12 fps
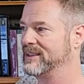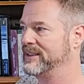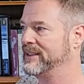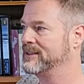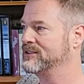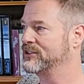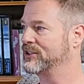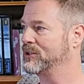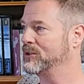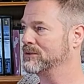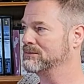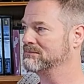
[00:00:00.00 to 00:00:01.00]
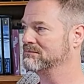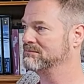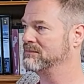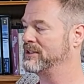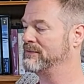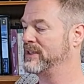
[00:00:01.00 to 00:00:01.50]
And so
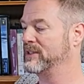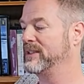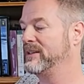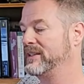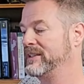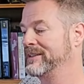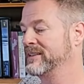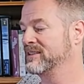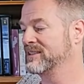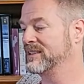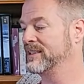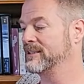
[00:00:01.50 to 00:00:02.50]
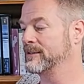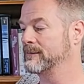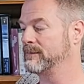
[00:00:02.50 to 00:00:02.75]
the very things that